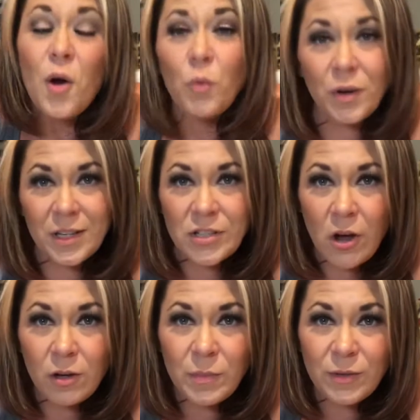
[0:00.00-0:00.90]
We're going to
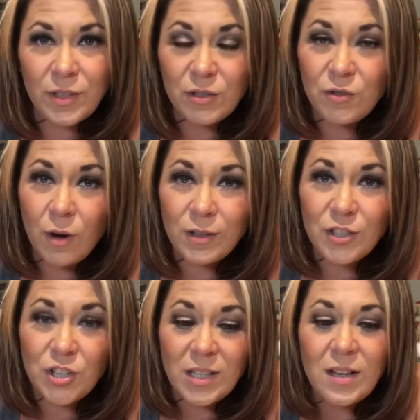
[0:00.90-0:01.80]
talk about the
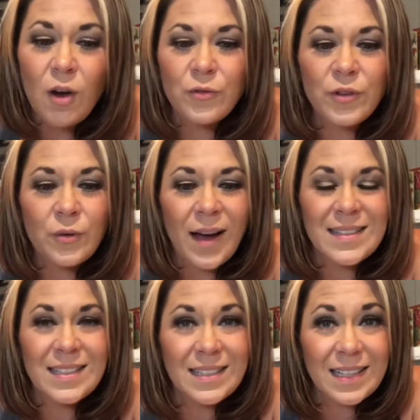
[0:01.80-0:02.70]
astrology, although I
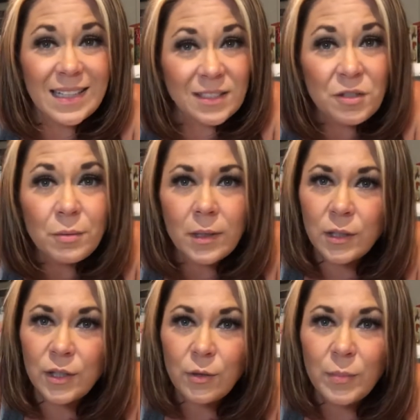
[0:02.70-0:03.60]
did get into it a
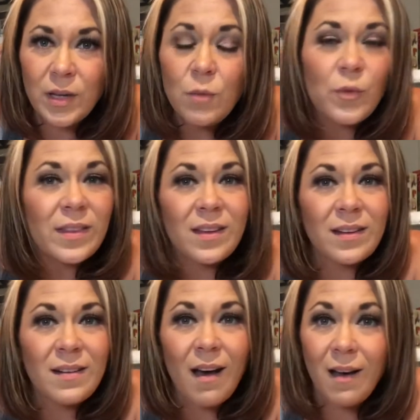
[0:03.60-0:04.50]
little bit
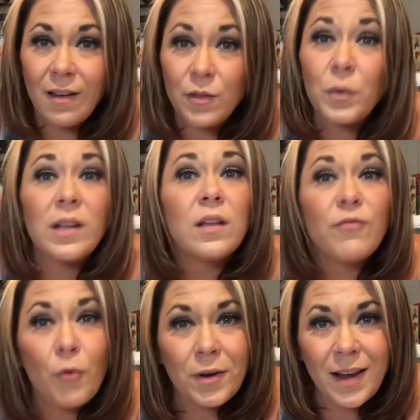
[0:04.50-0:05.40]
within the weekly
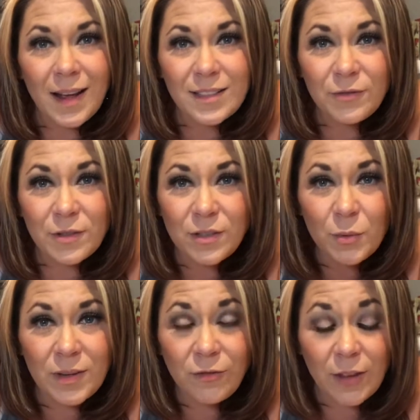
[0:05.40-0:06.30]
forecast for the
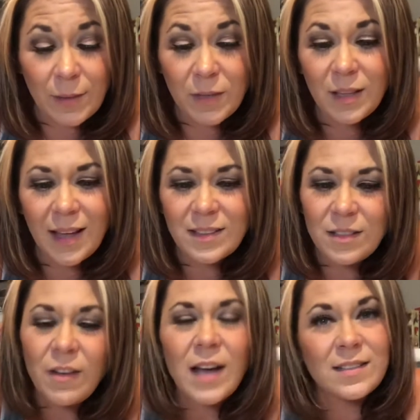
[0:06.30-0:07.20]
Twin Flame
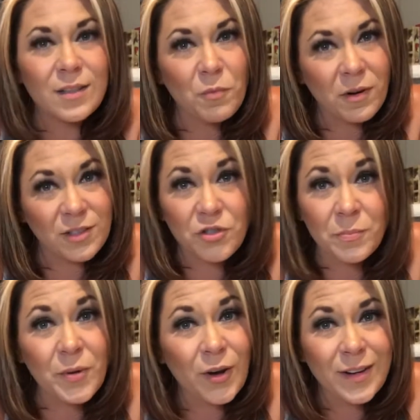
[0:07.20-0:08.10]
Collective. I did want to
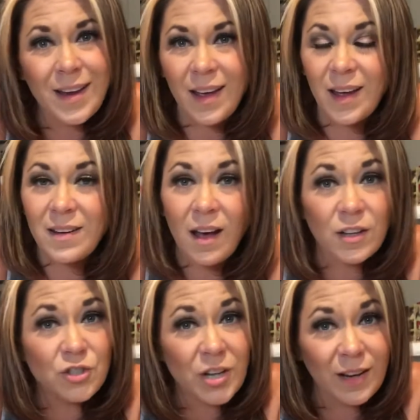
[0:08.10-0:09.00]
jump on and
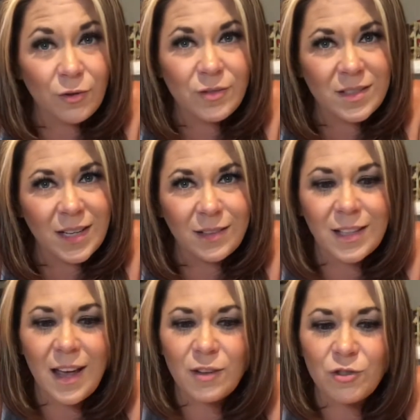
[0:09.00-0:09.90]
channel the
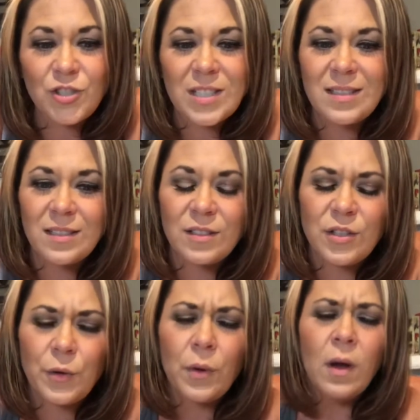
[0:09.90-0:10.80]
daily energies. And
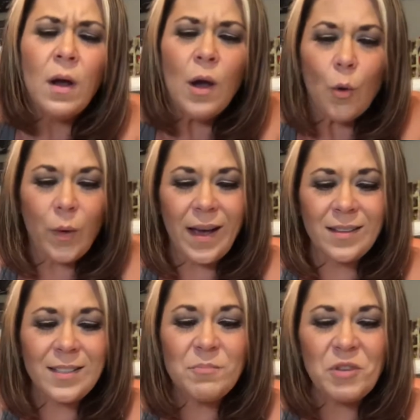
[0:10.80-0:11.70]
so we got
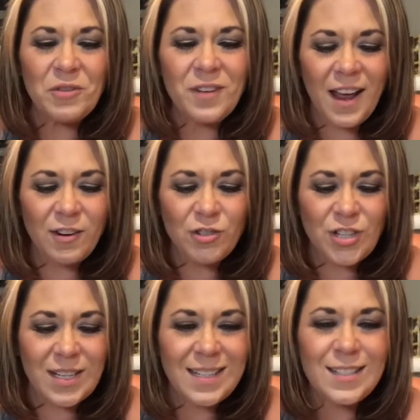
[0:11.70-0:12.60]
some moon
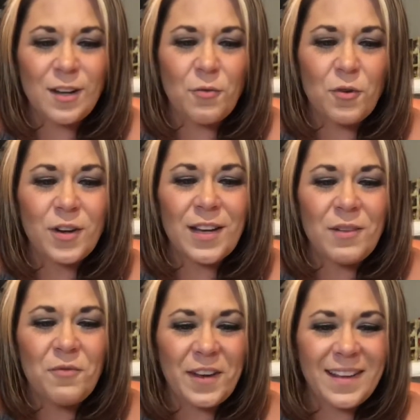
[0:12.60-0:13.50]
energies
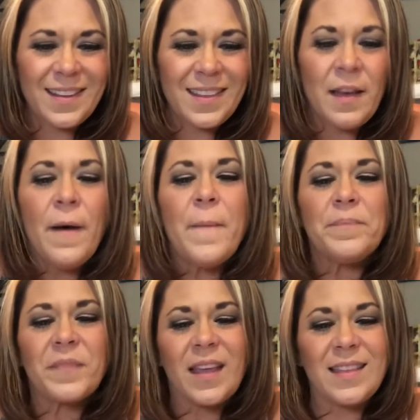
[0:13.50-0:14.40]
working with
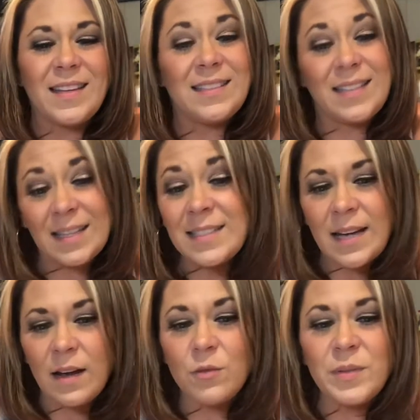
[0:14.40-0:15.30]
the
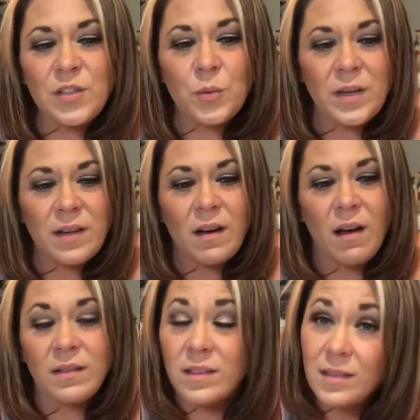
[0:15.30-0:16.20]
sextile between
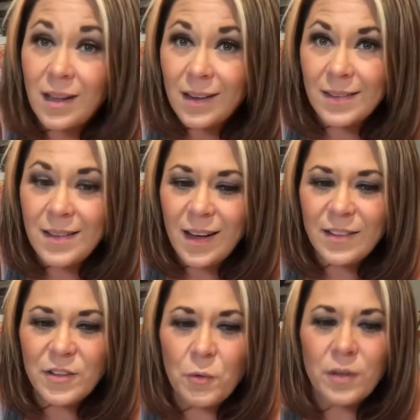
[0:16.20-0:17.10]
the sun and
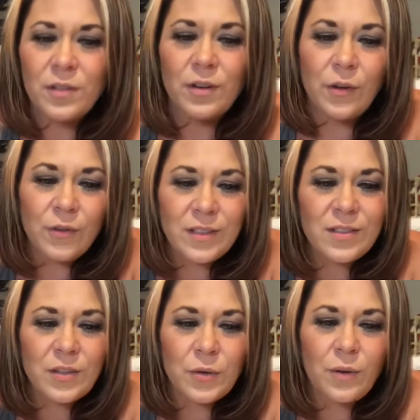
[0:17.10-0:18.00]
the north node. And
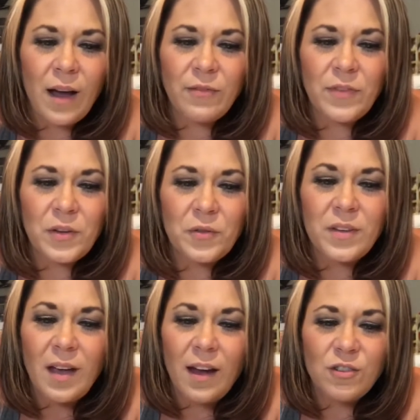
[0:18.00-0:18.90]
so I feel
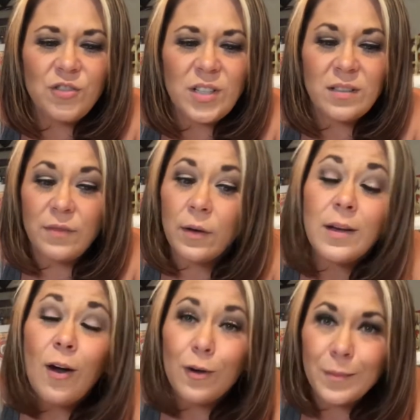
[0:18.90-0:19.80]
the energy is very
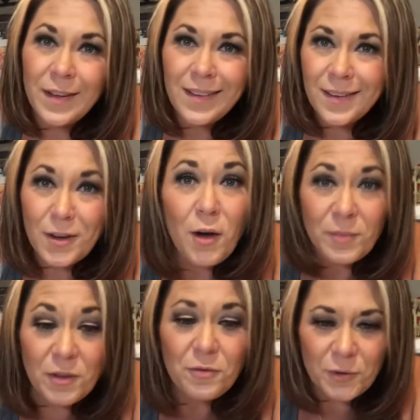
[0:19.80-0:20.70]
karmic
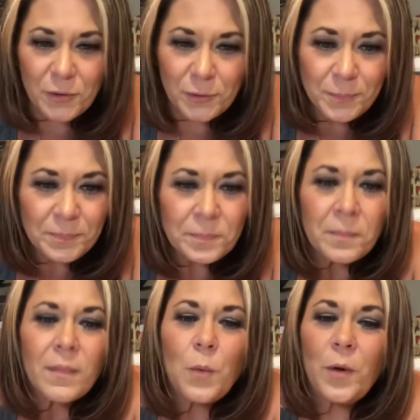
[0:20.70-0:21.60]
coming through
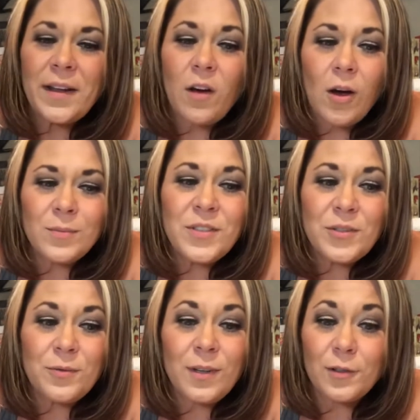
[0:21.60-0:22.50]
when it comes
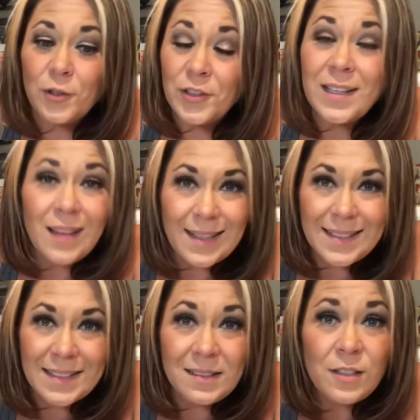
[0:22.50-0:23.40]
to learning
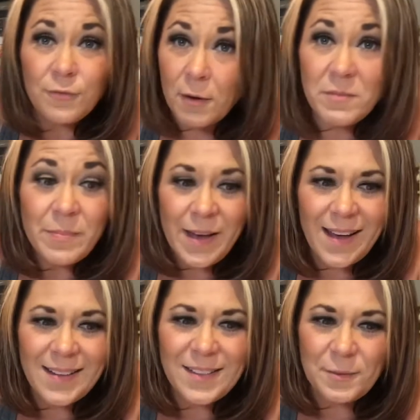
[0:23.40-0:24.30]
lessons from the
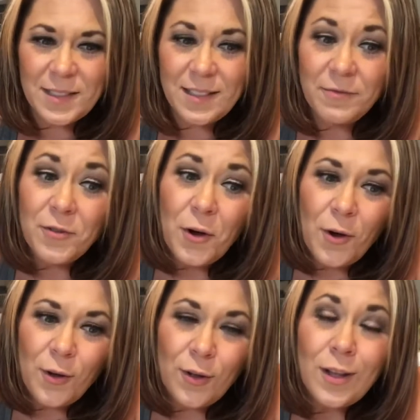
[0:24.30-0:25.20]
past once and for
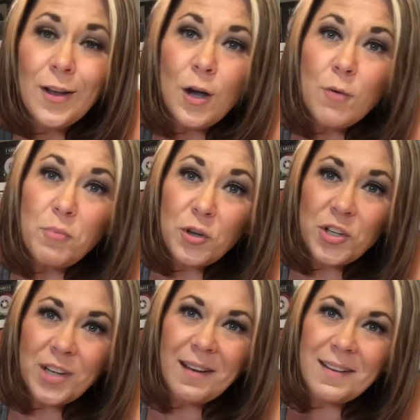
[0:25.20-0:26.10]
all,
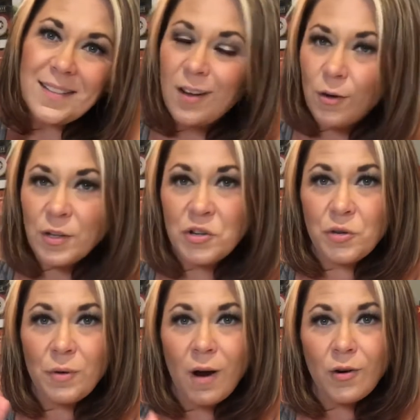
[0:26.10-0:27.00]
pushing us
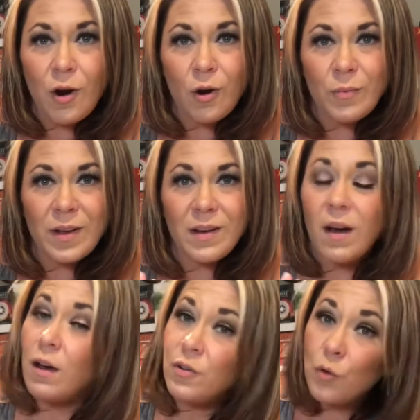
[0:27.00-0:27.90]
onto our karmic
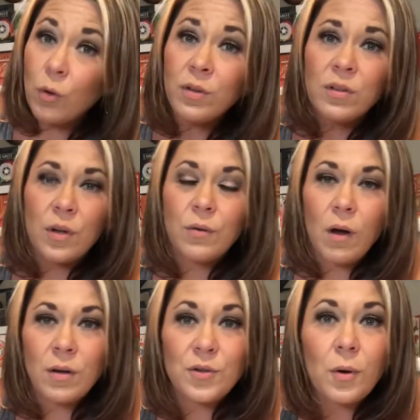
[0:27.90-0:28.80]
north node,
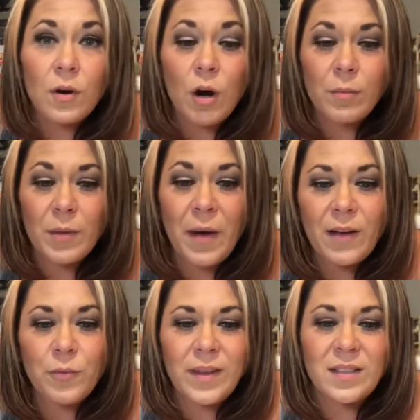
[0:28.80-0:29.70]
onto our karmic
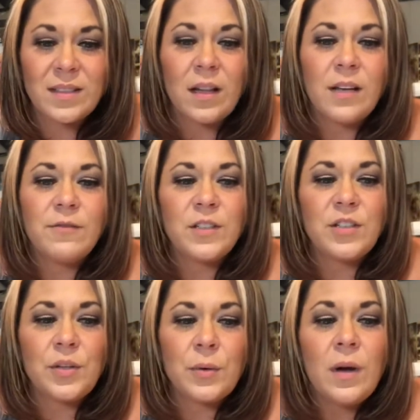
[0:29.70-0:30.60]
pathway this life. And
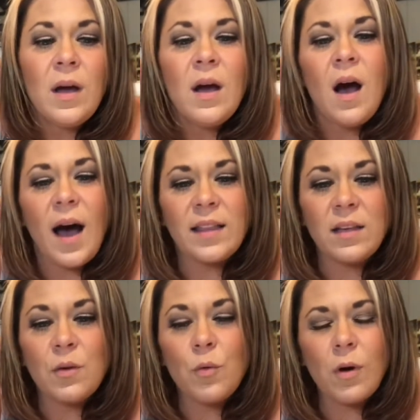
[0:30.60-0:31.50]
so I
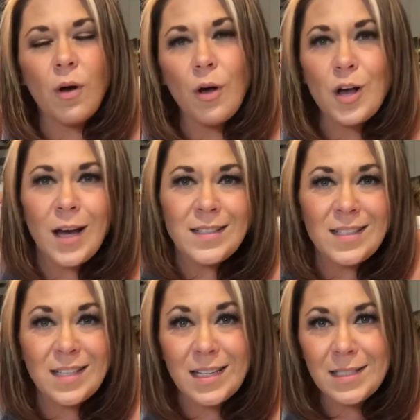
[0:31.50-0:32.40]
think we're all kind of
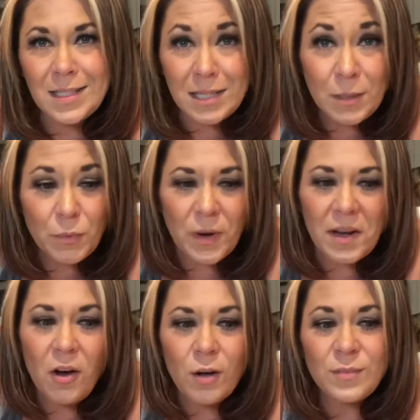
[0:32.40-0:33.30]
digging deep when it
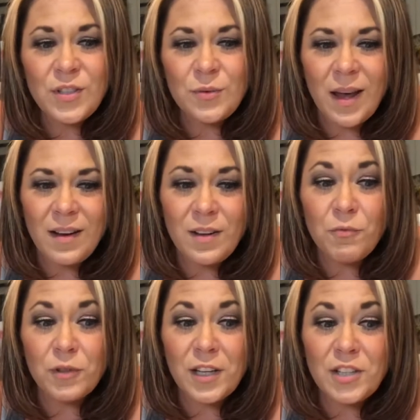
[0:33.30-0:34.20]
comes to any
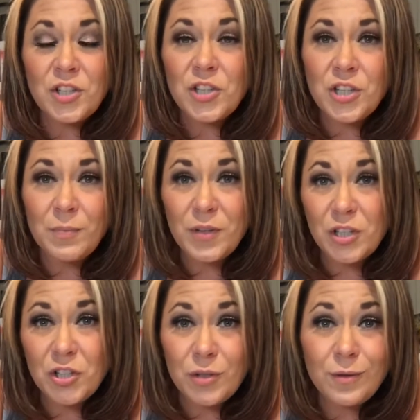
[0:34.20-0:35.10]
relationship
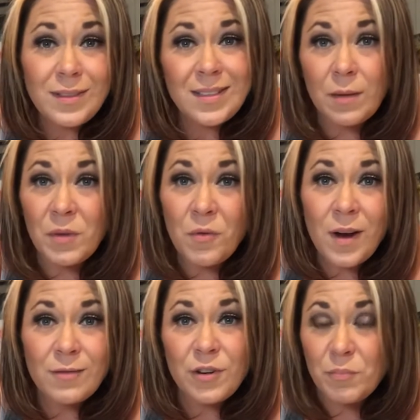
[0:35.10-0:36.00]
issues stemming
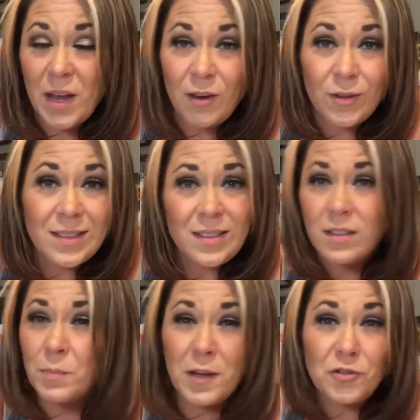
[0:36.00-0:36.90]
around our parents,
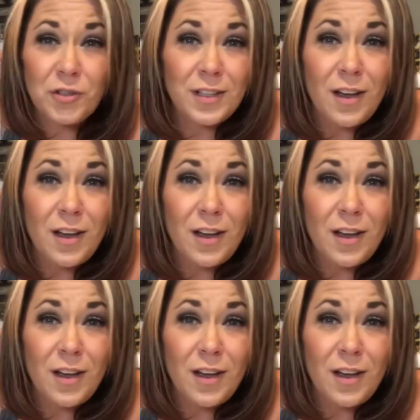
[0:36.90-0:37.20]
especially